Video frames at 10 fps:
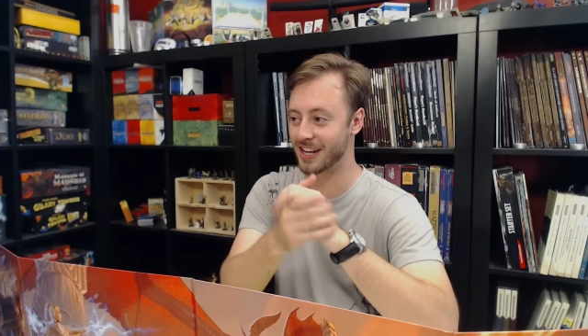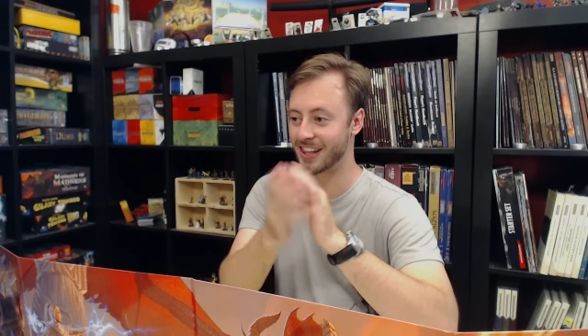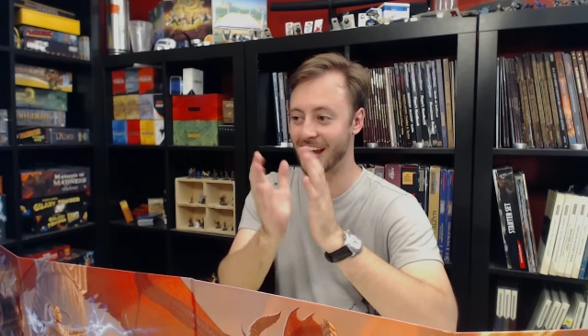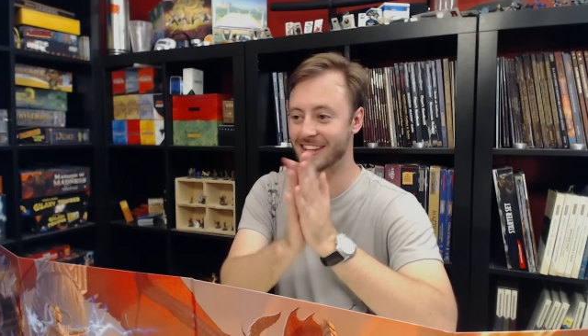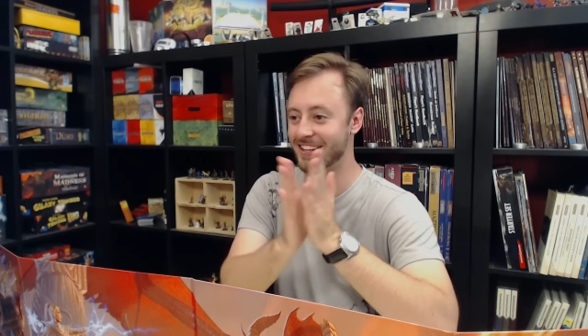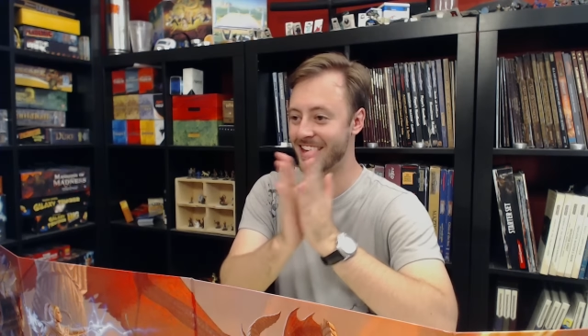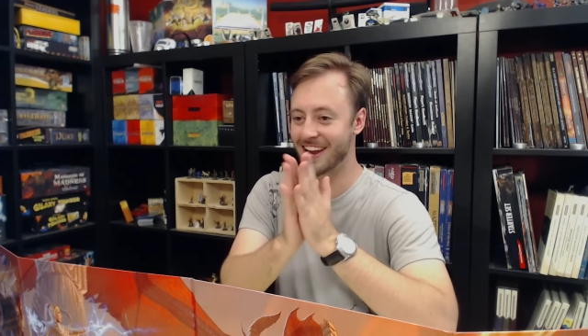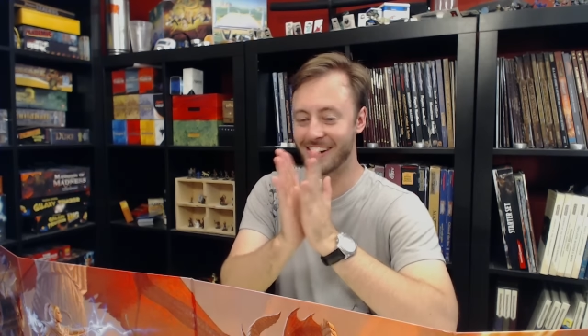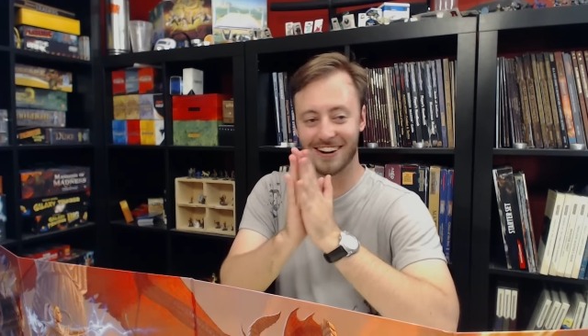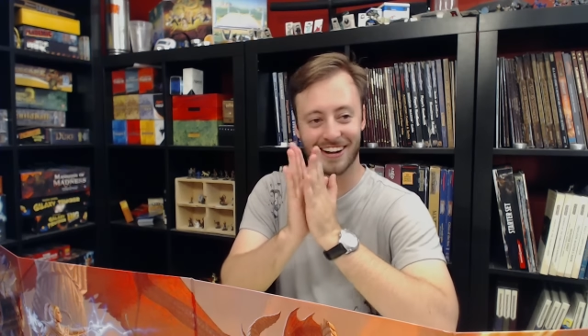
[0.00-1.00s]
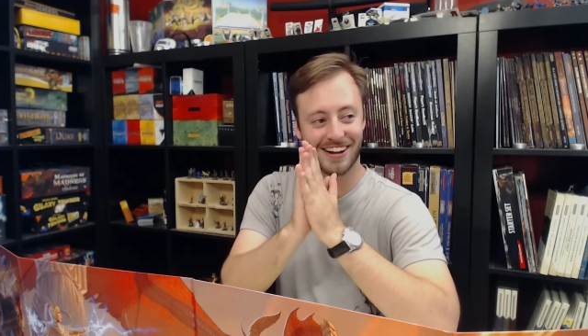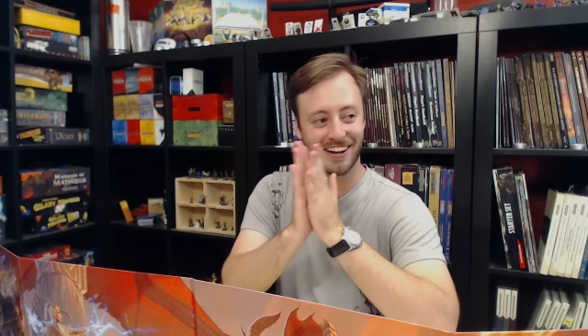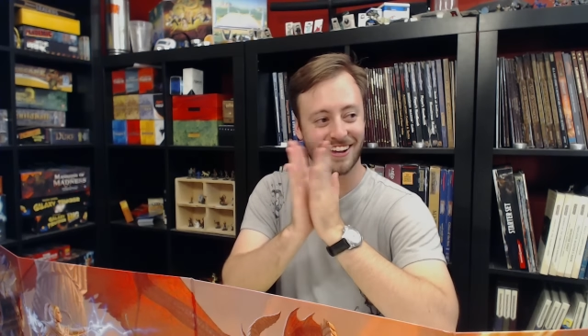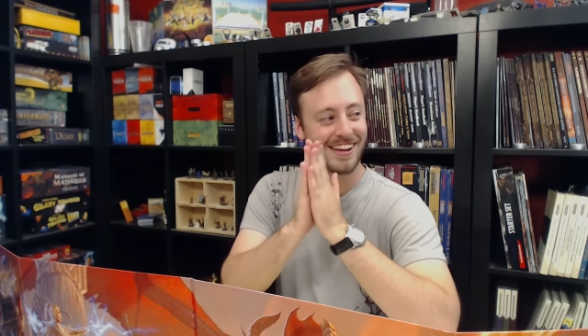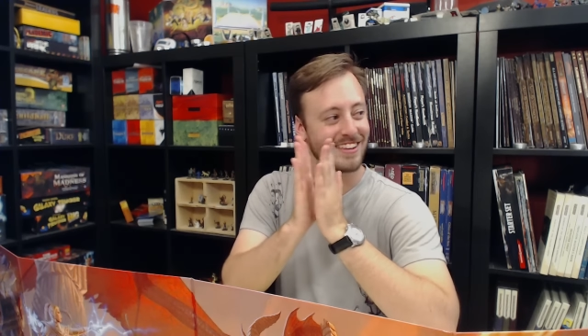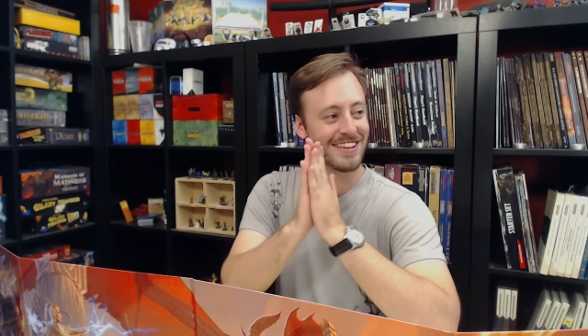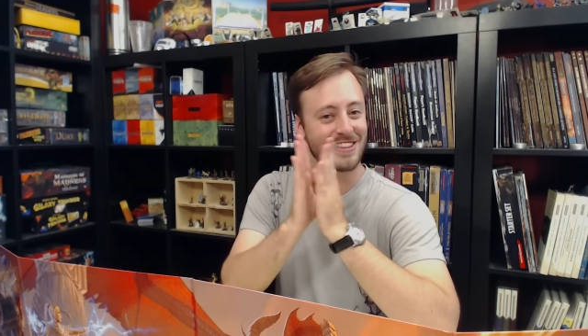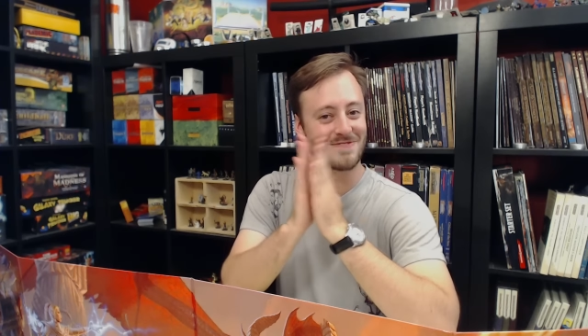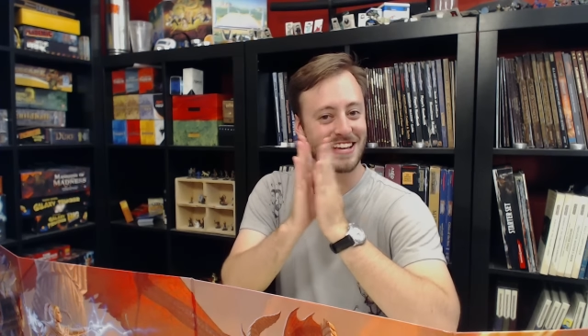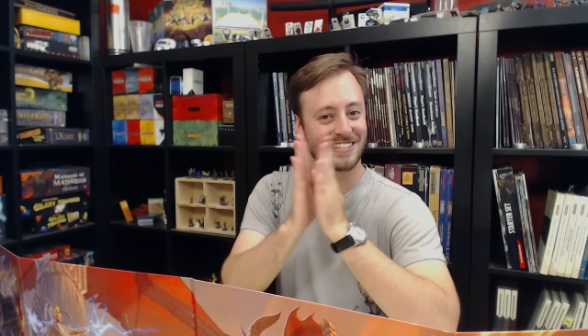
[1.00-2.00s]
I like that they are uh,
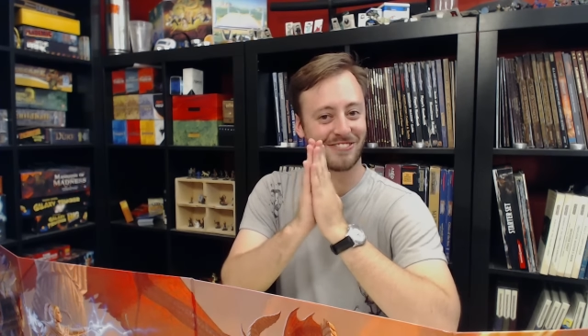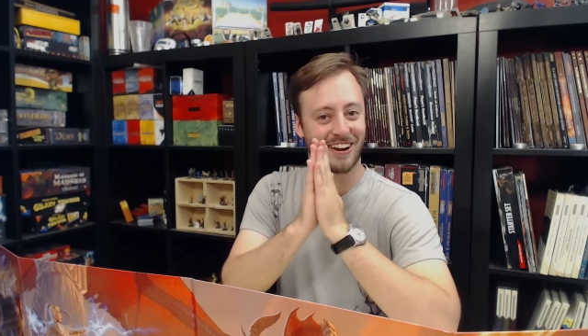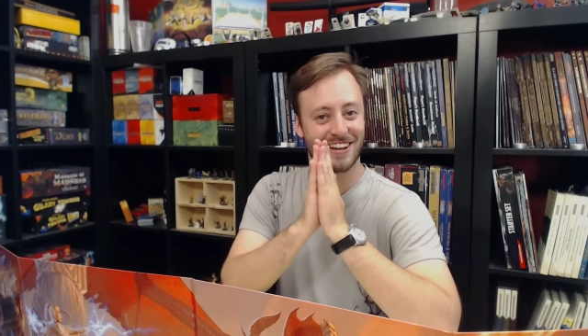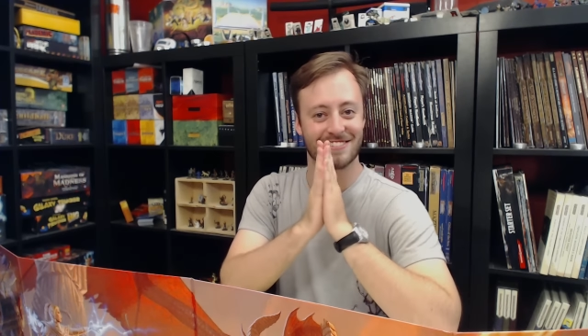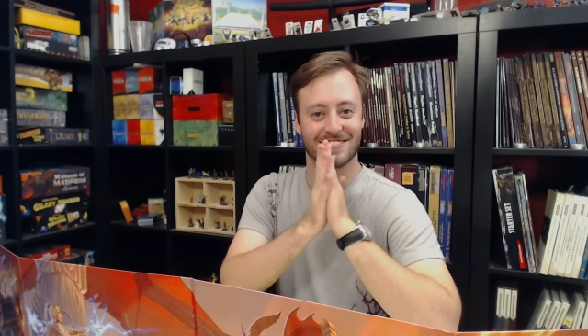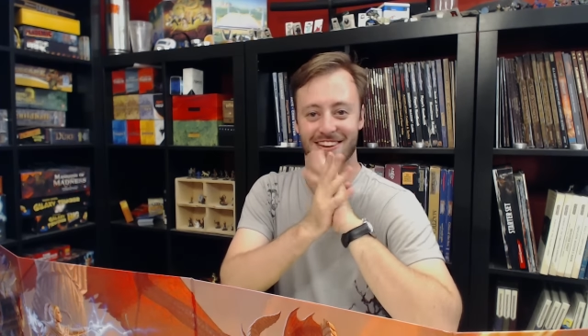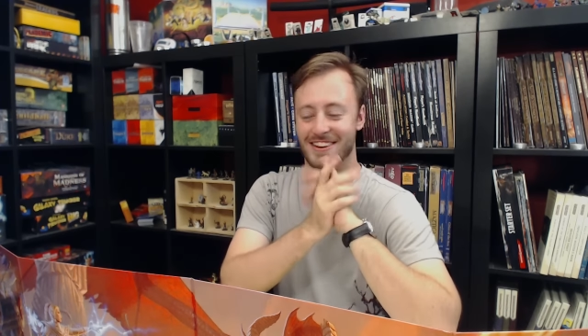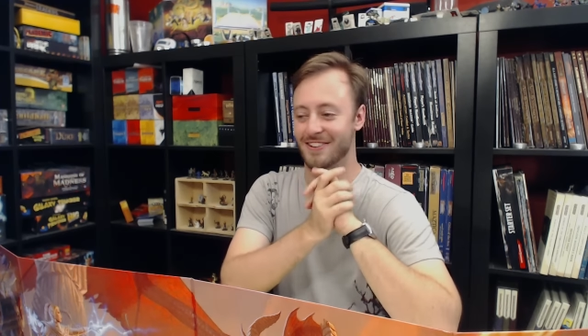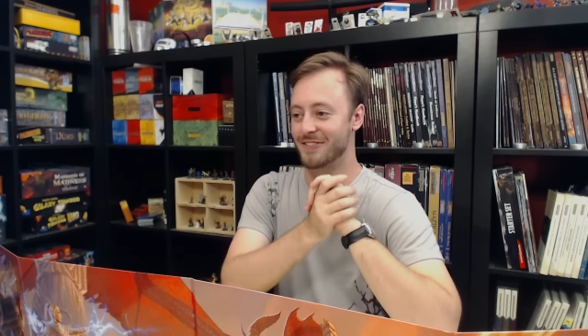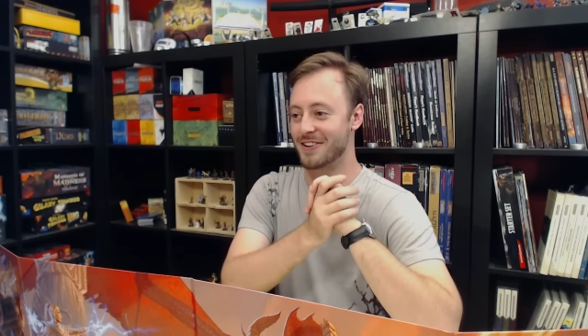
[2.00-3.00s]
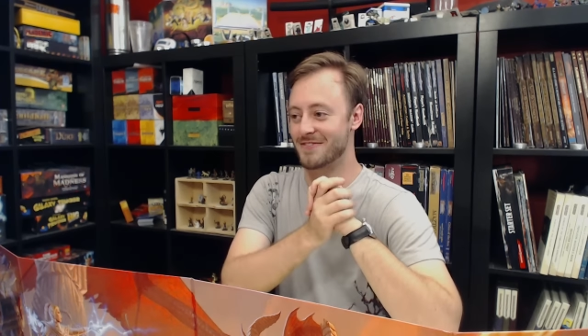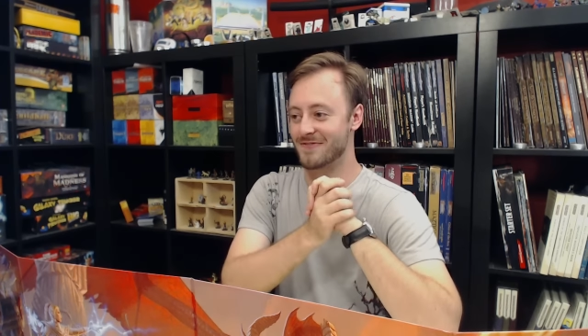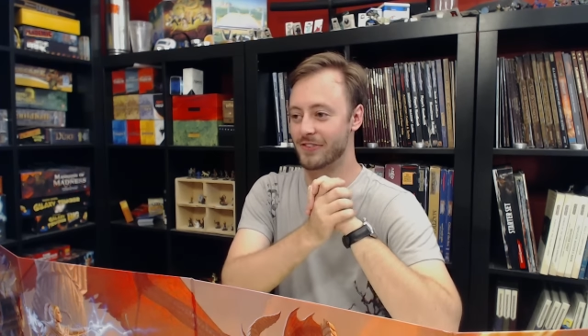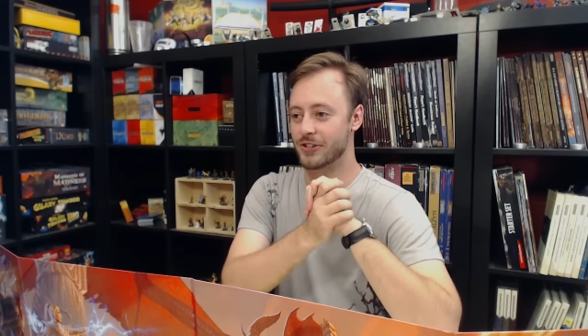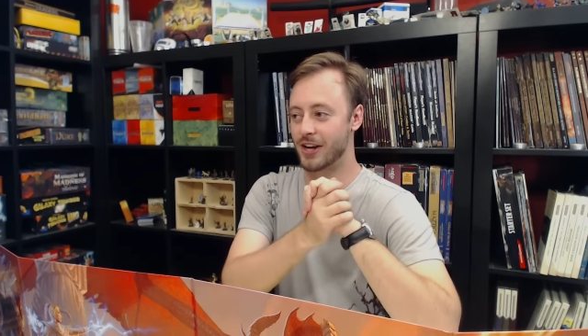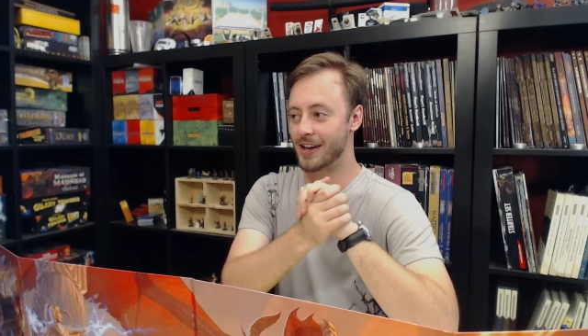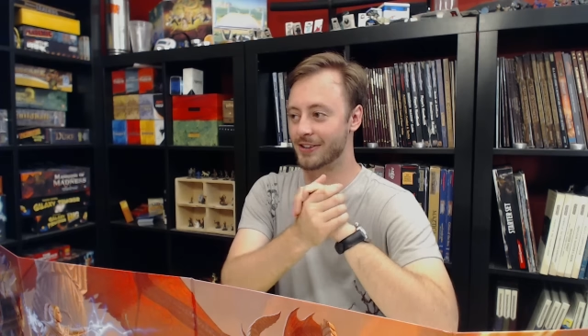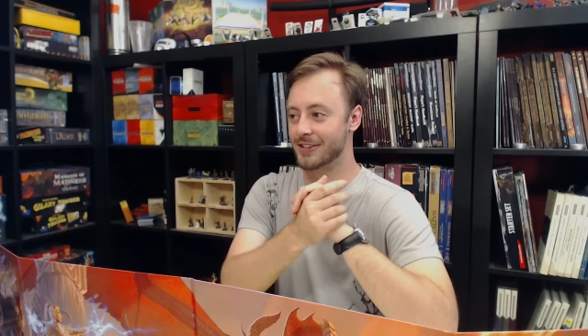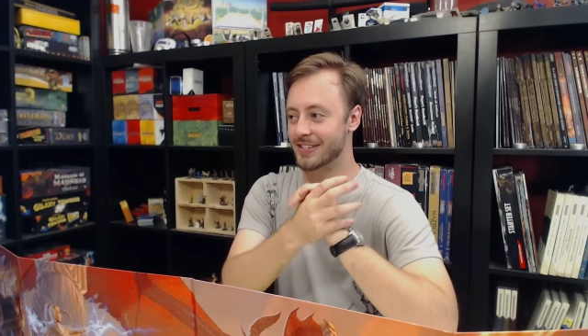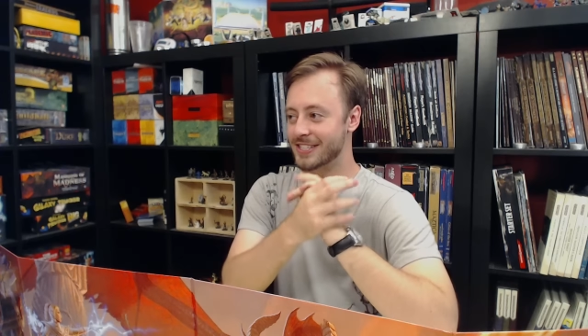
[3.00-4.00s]
that the best friends from
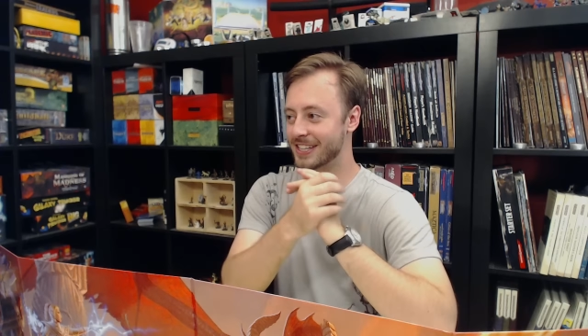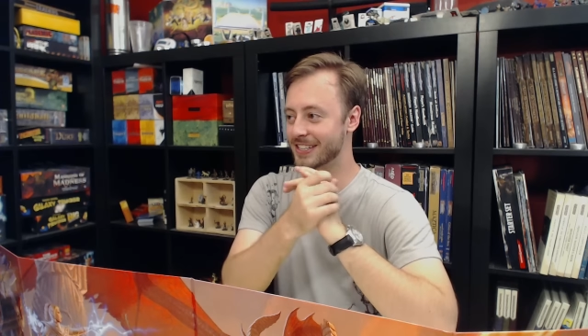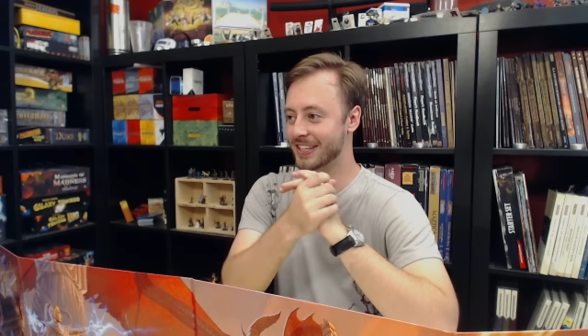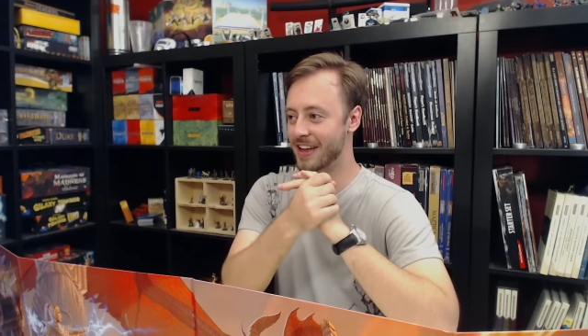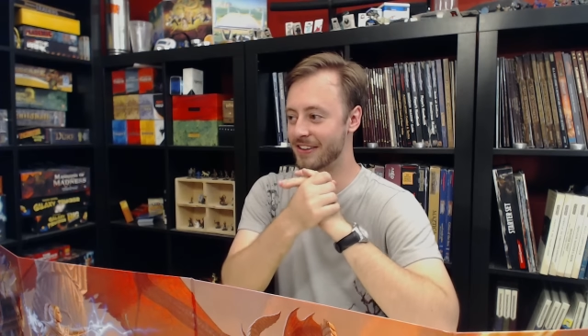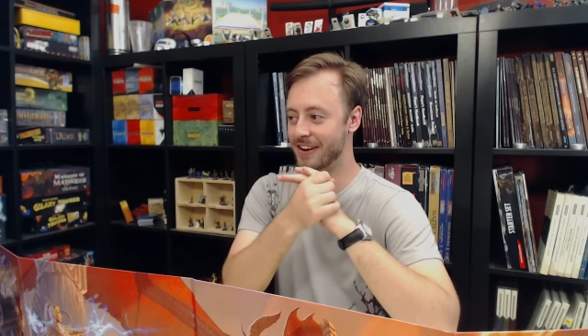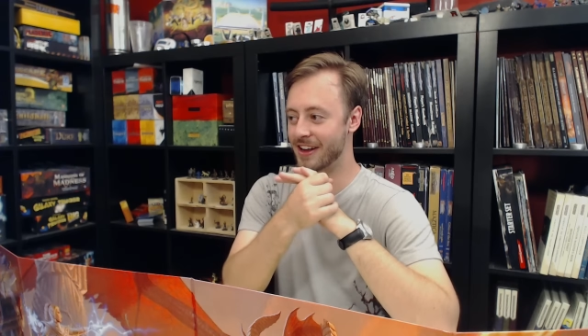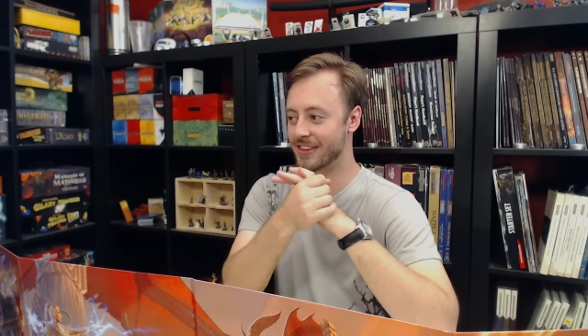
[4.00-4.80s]
childhood are sticking together.